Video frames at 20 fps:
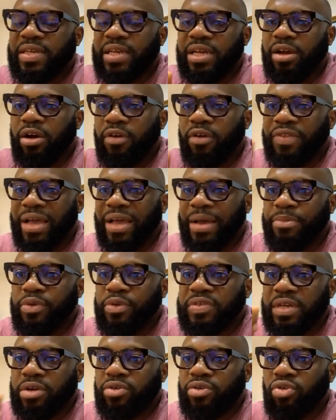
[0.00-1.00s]
of their
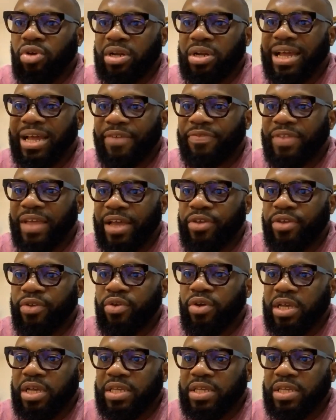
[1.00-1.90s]
music, running after you.